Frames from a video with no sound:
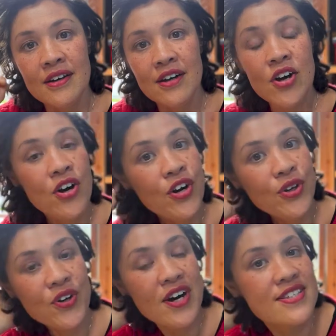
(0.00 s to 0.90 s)
Oh,
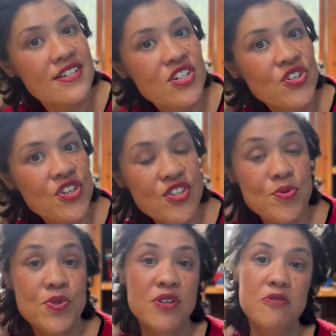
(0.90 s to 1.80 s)
you guys, I didn't know this
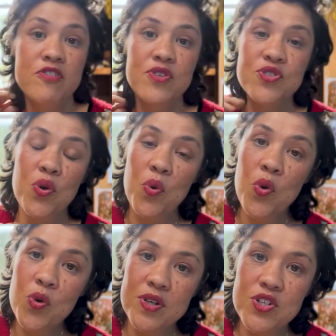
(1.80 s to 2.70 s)
was going to feel so
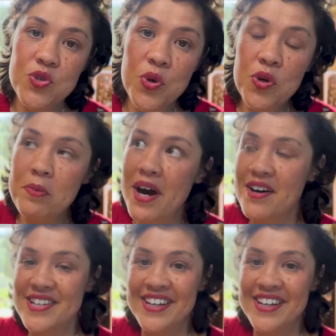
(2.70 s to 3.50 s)
awkward to talk about.